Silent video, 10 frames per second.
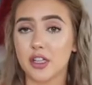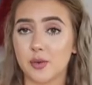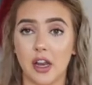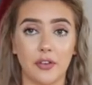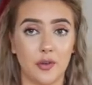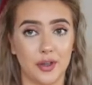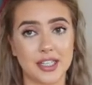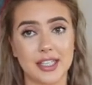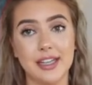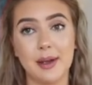know as well if you
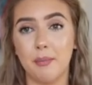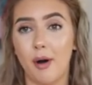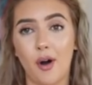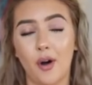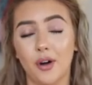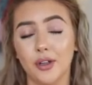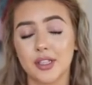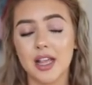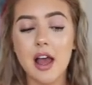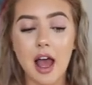want to see more
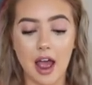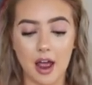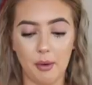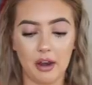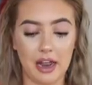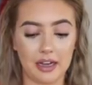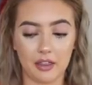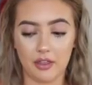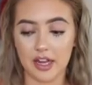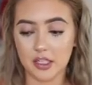hauls
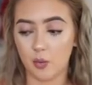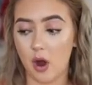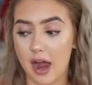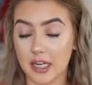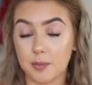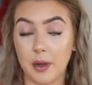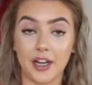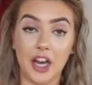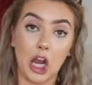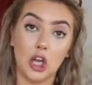like this, where I
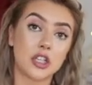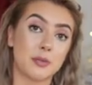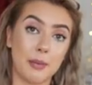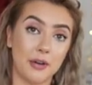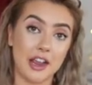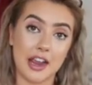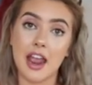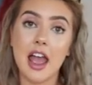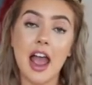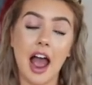spend loads of my
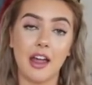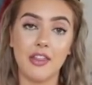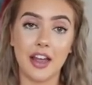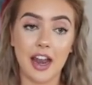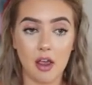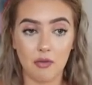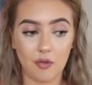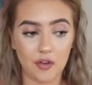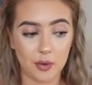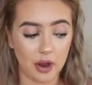money and then I
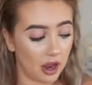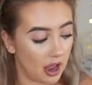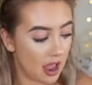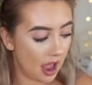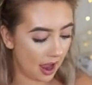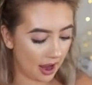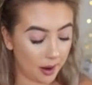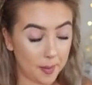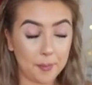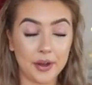review it.
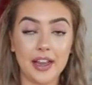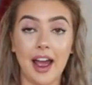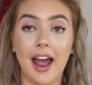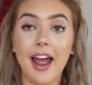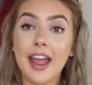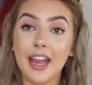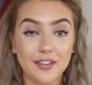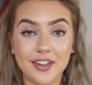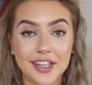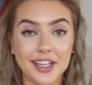But yeah,
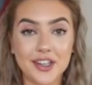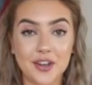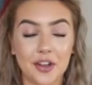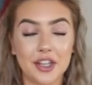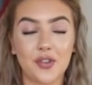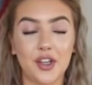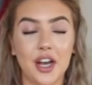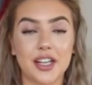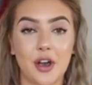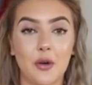if you did enjoy this
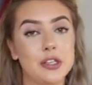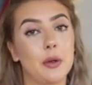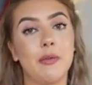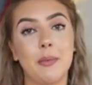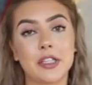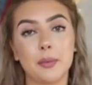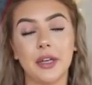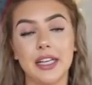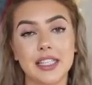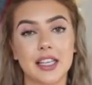video, as always, remember to
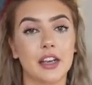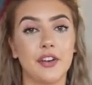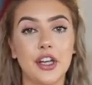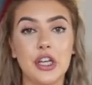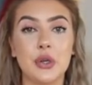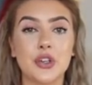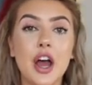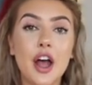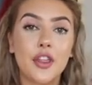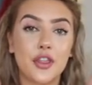please give it a huge
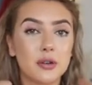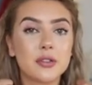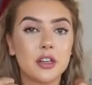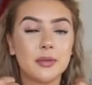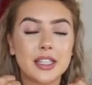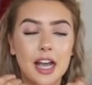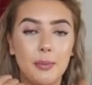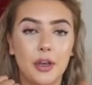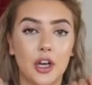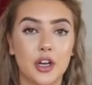thumbs up
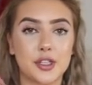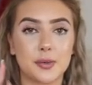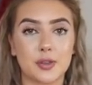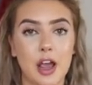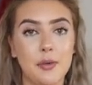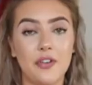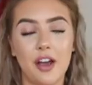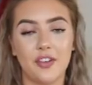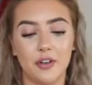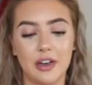down below, subscribe if you
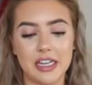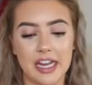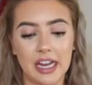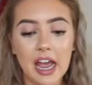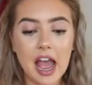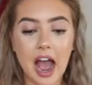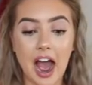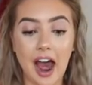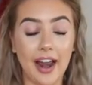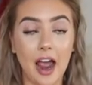haven't already,
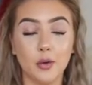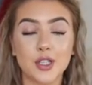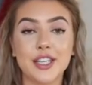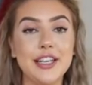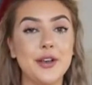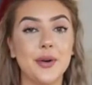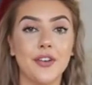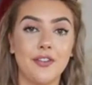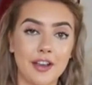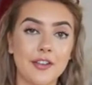and I will see
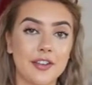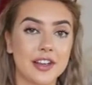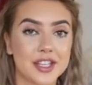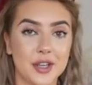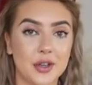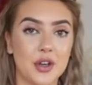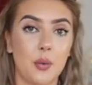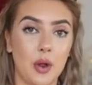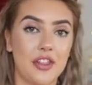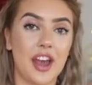you very, very
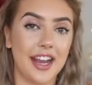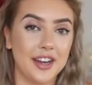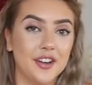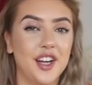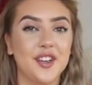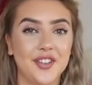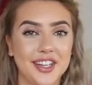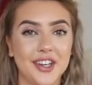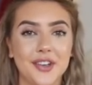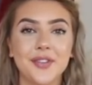soon with another
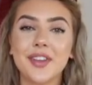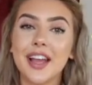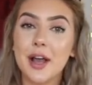video.